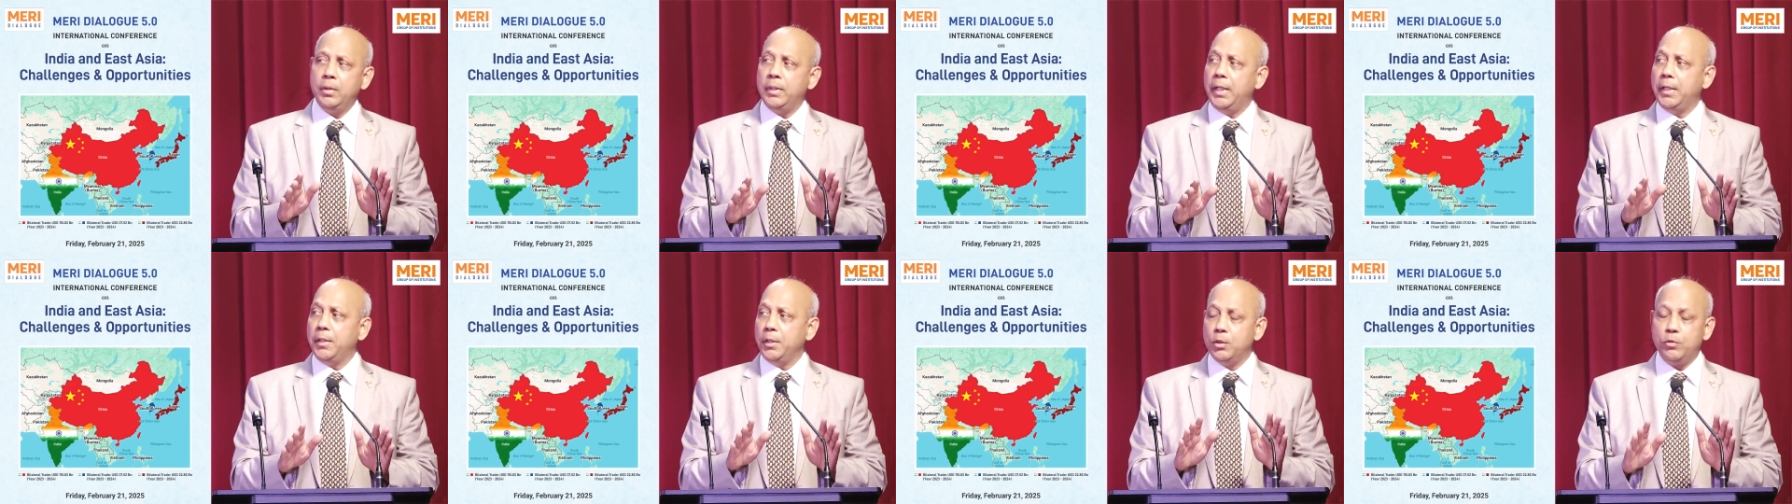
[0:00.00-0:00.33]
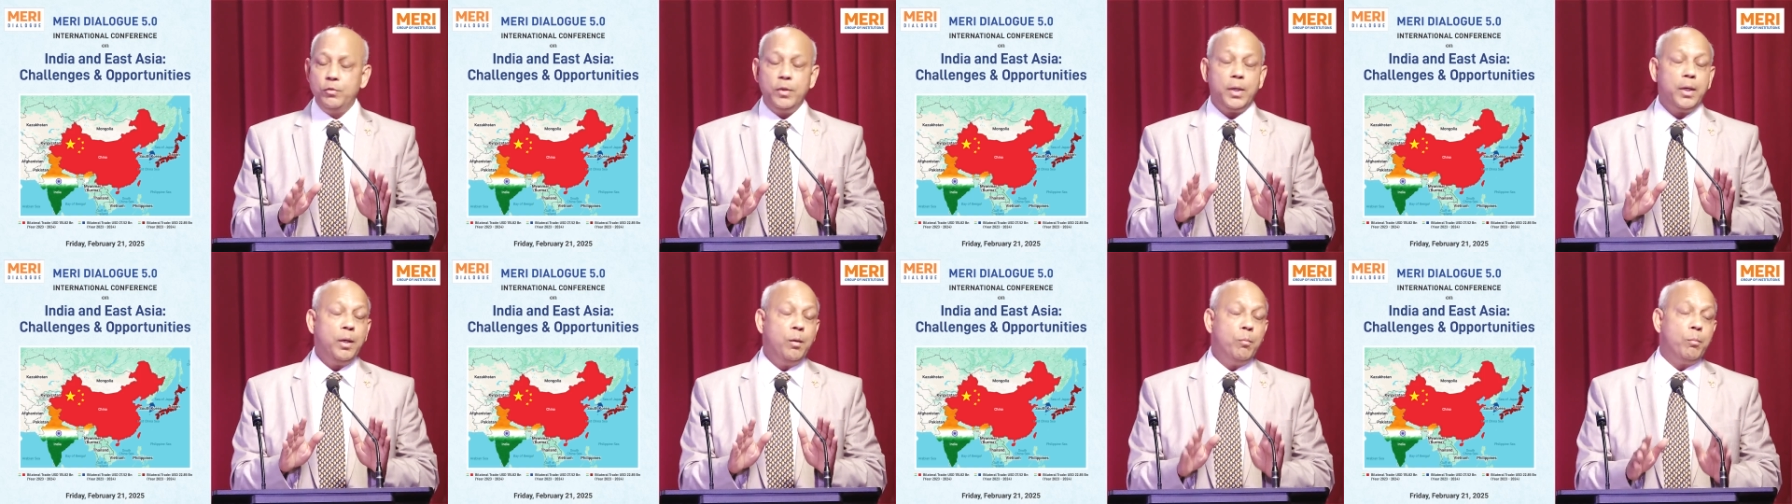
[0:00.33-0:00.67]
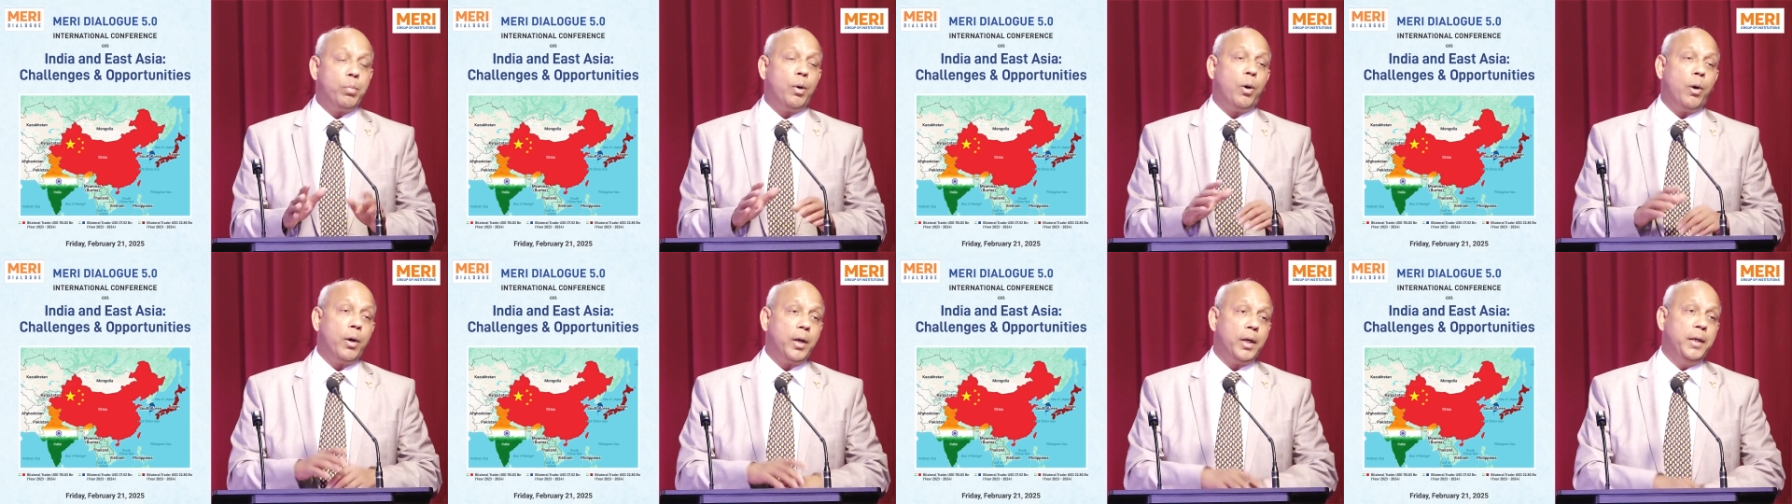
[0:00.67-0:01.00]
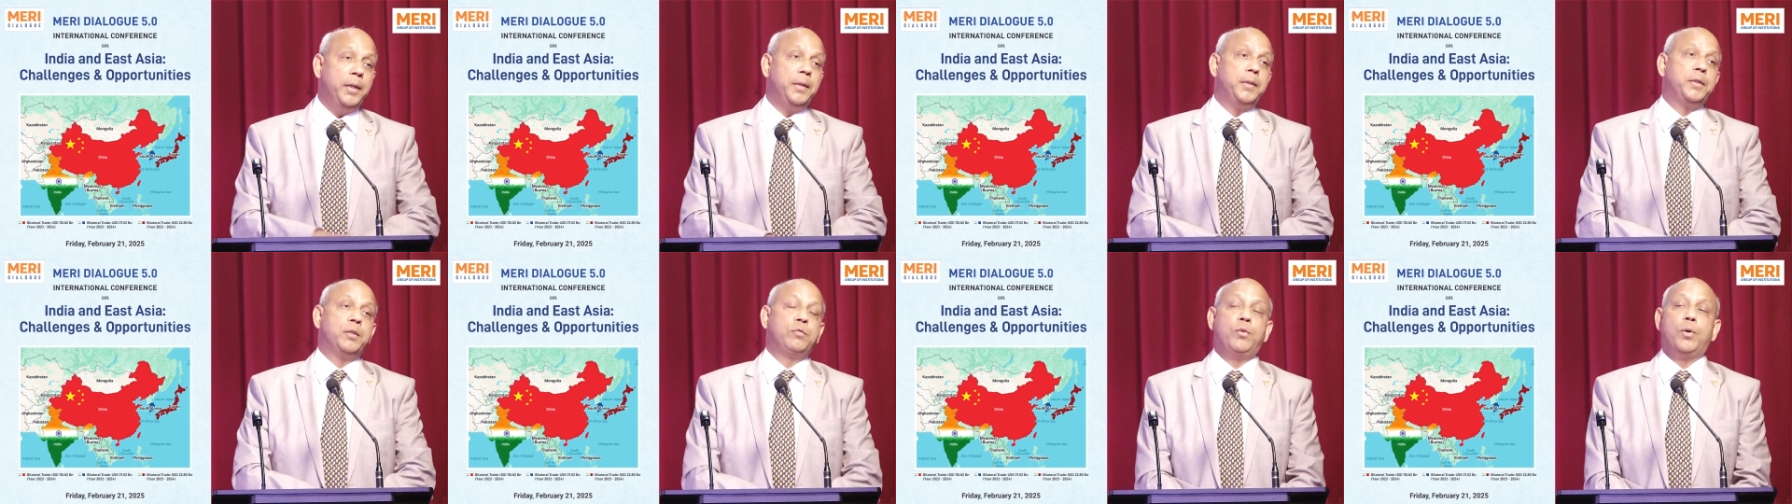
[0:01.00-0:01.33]
is very
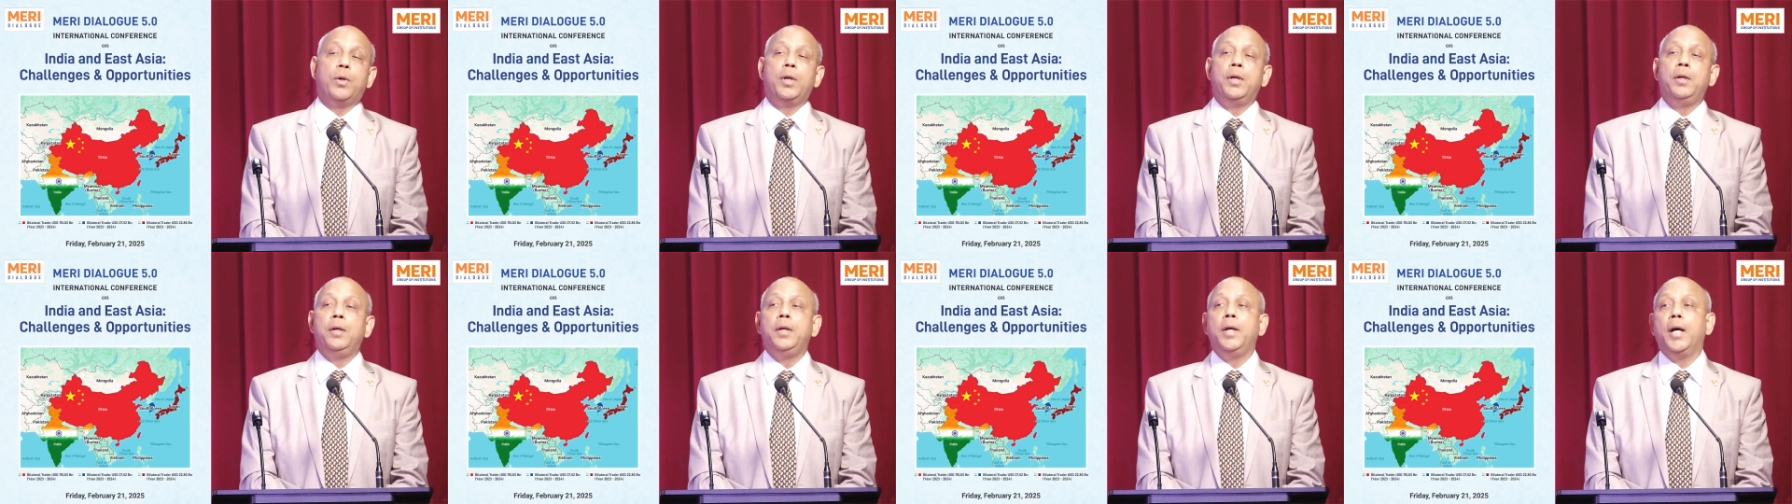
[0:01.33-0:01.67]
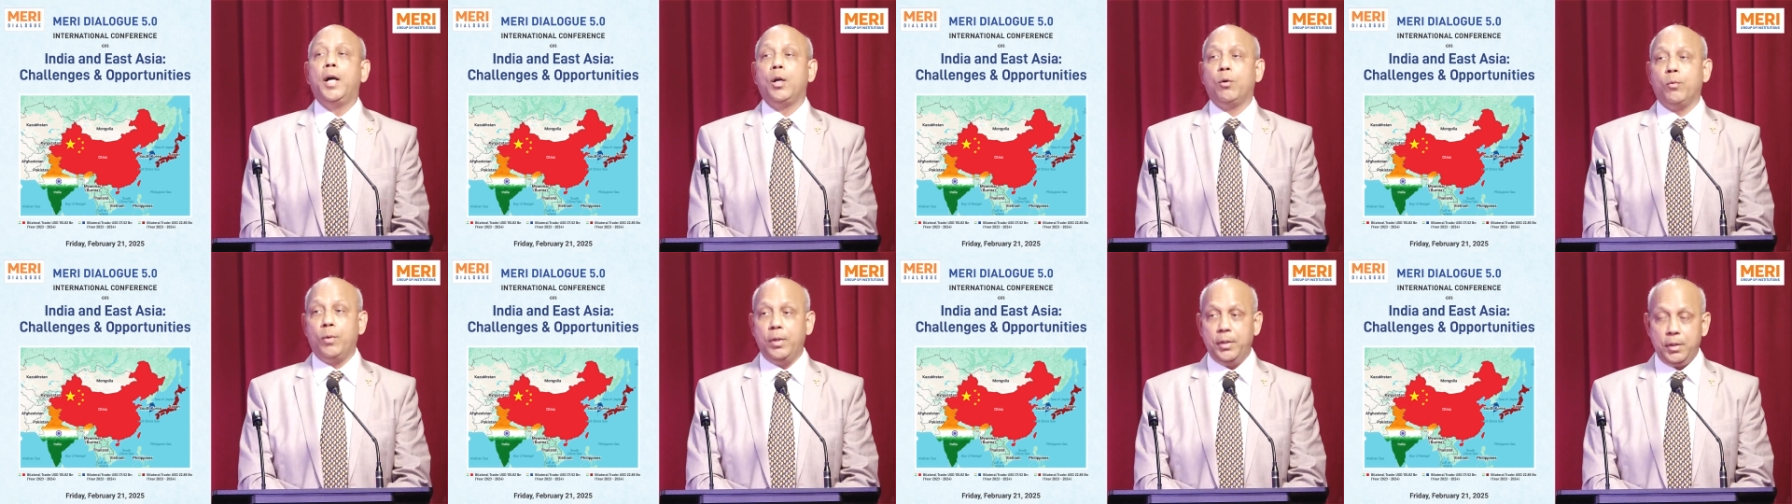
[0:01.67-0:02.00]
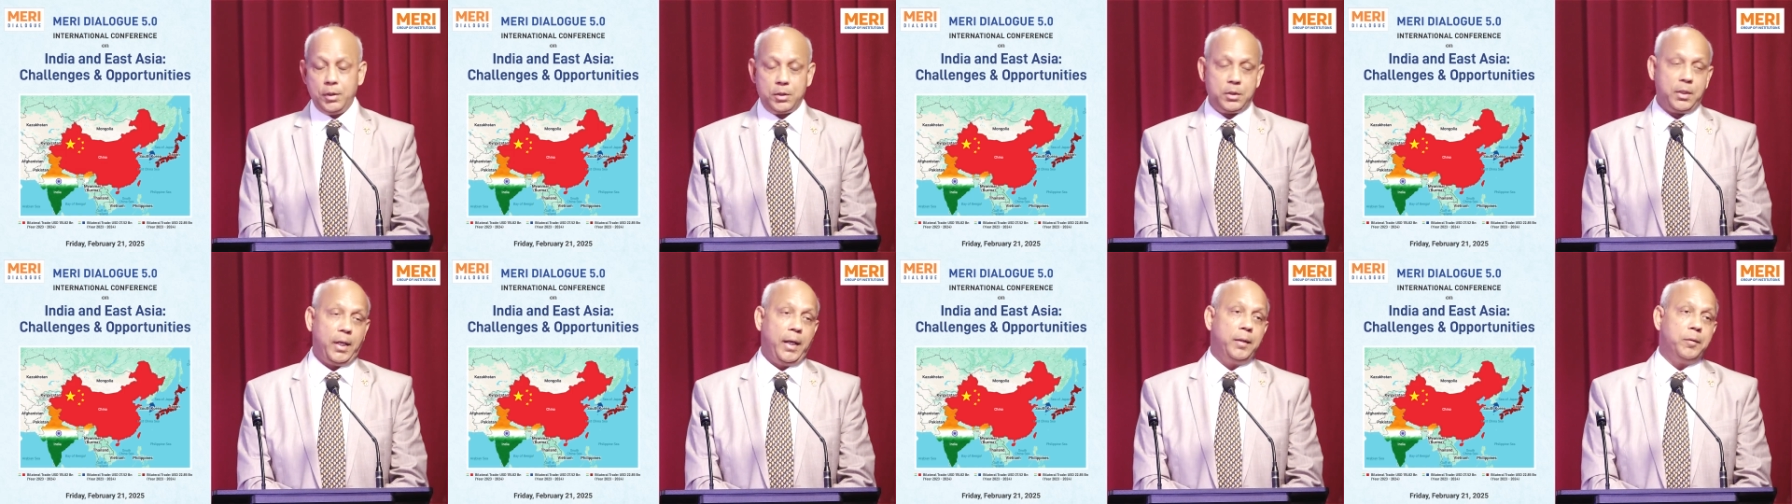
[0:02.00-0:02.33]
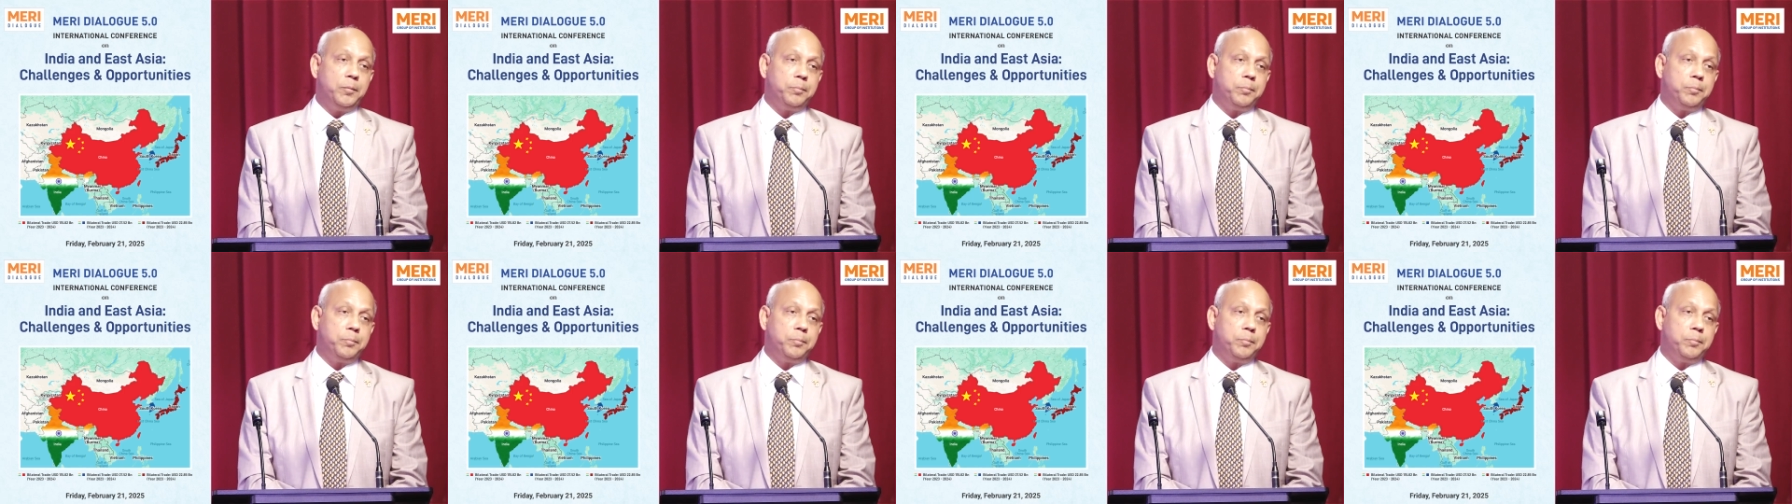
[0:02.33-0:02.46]
important for India to understand.